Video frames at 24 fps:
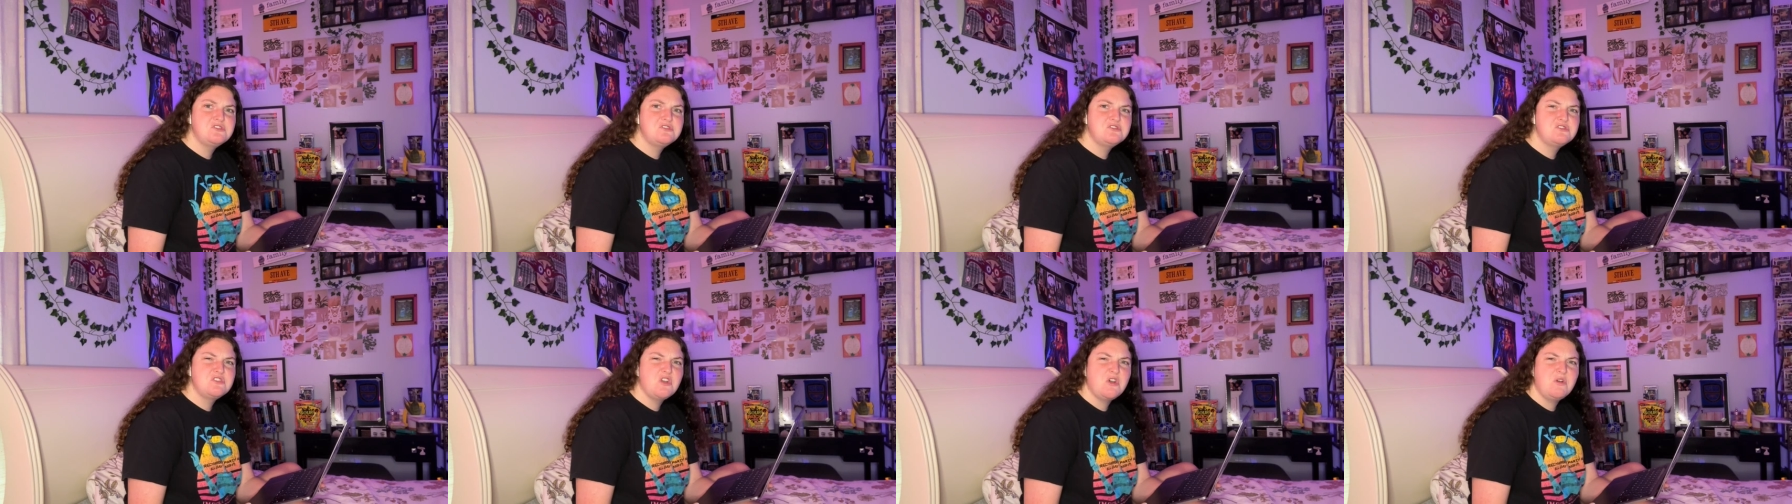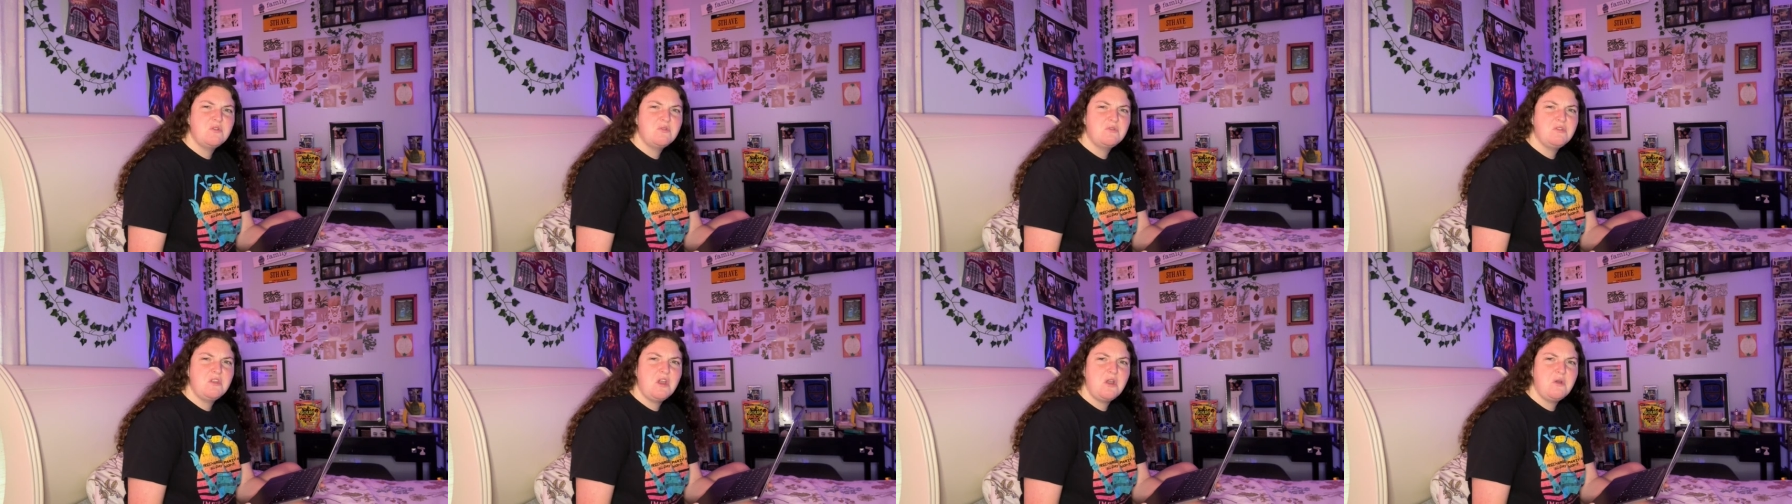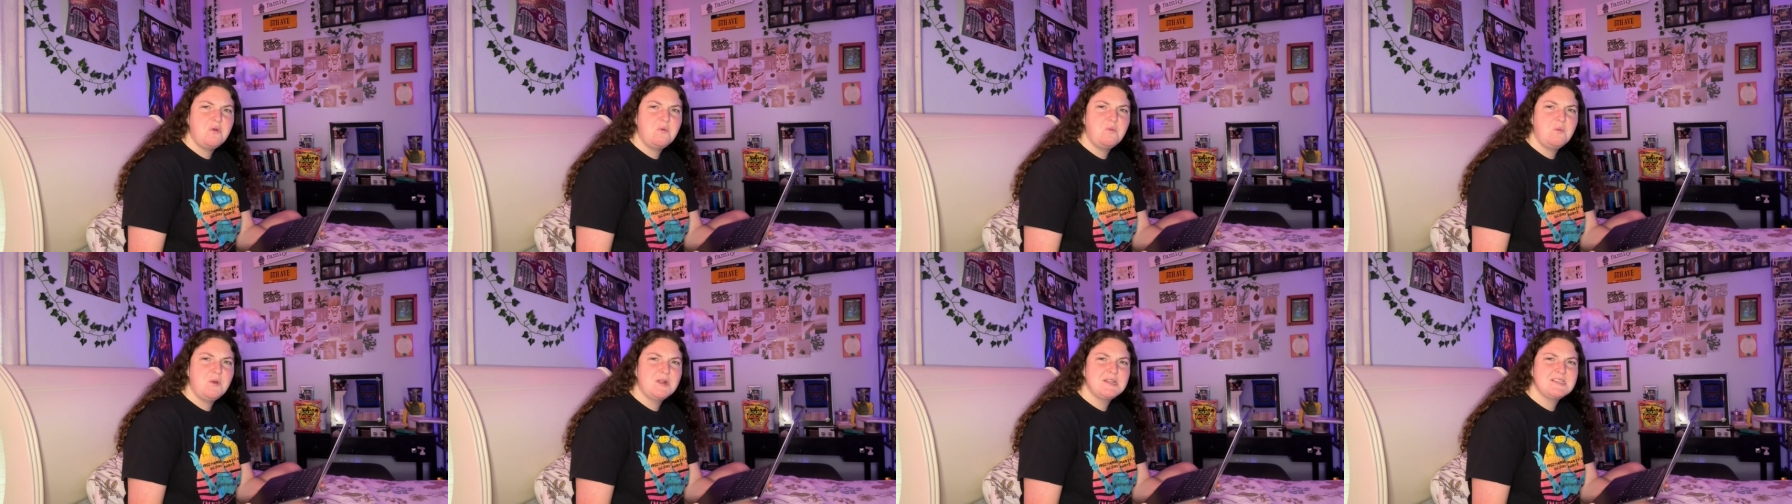don't
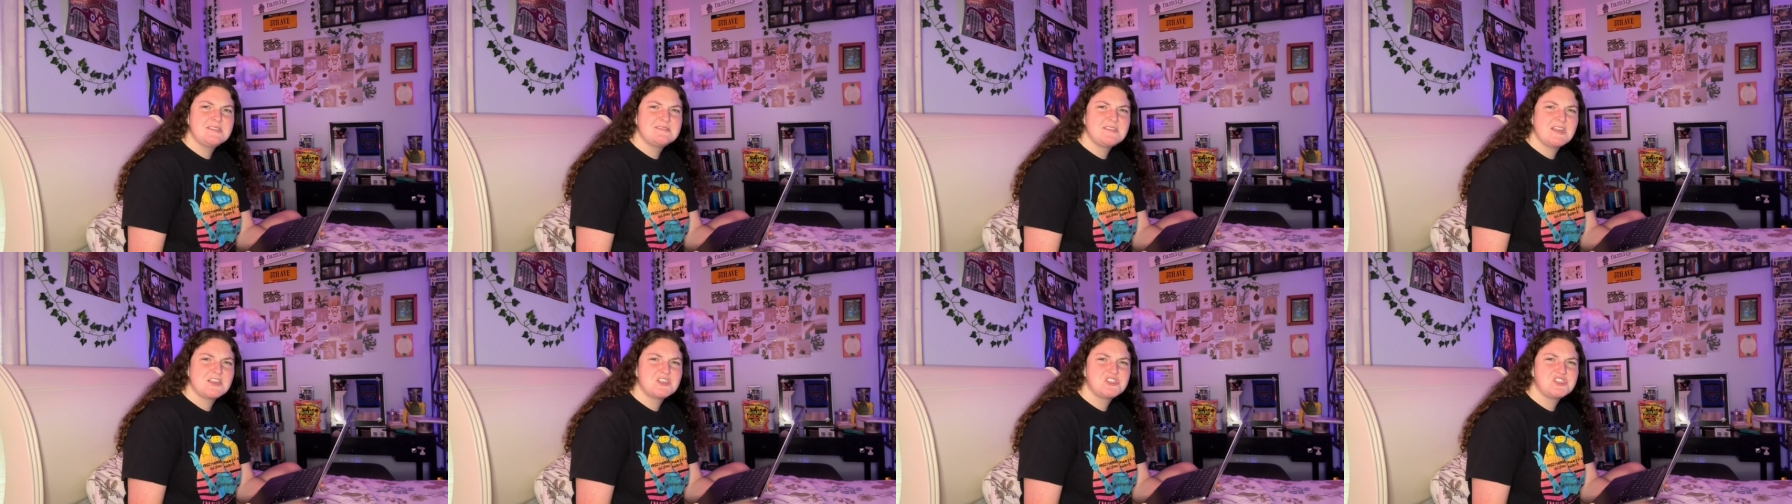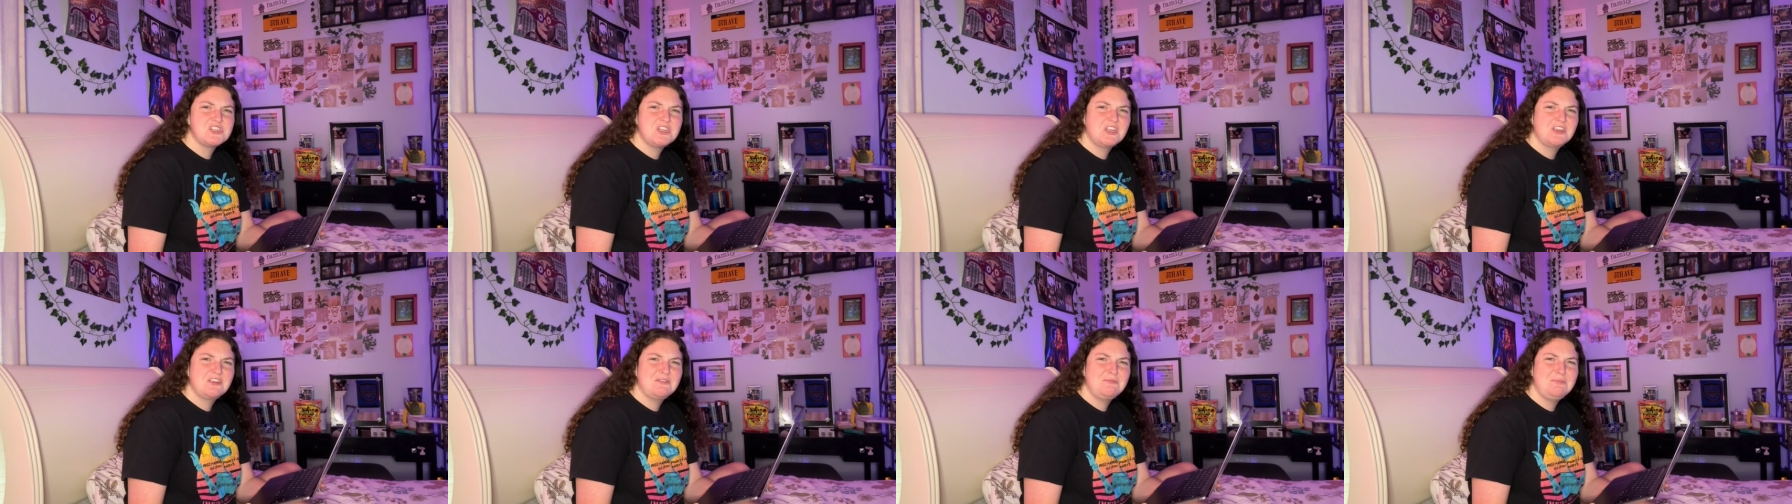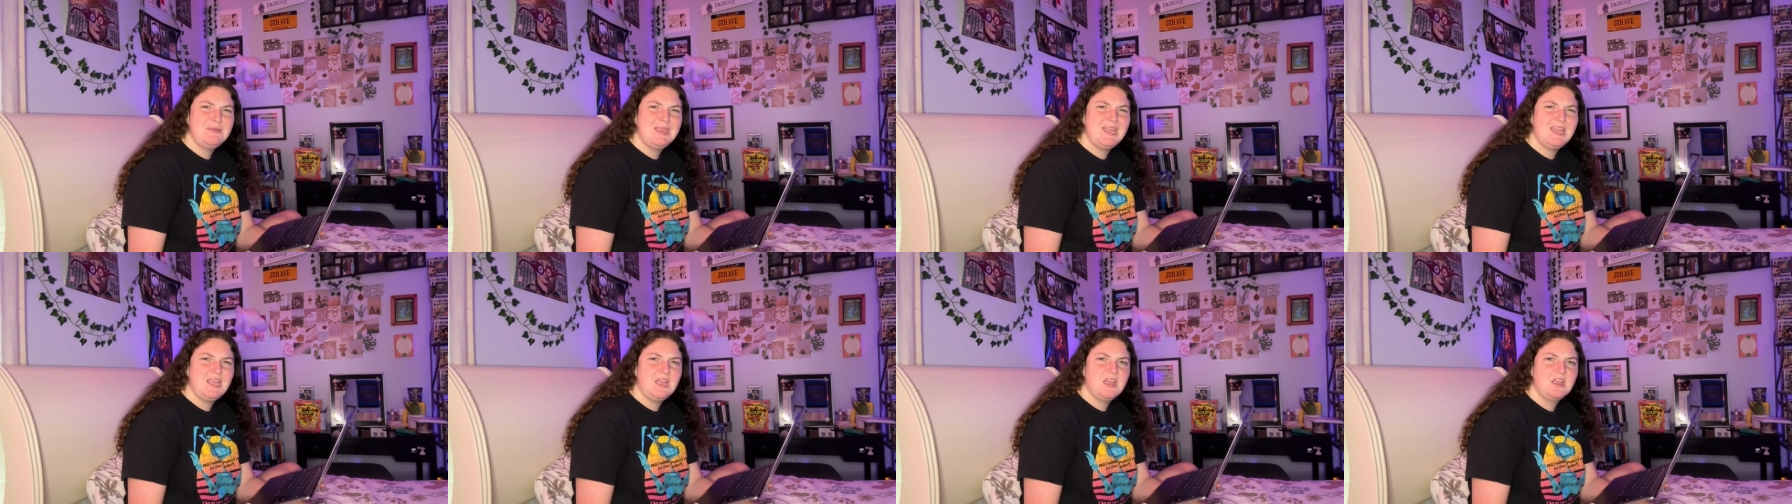know what section it could
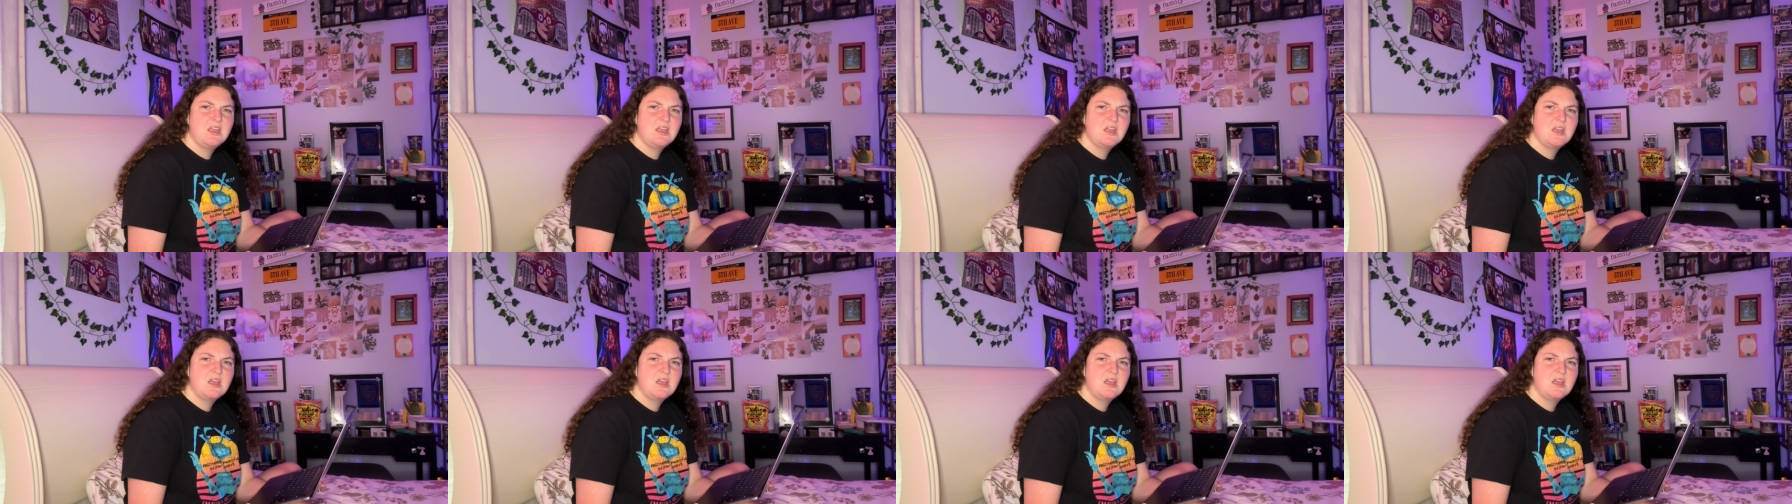be.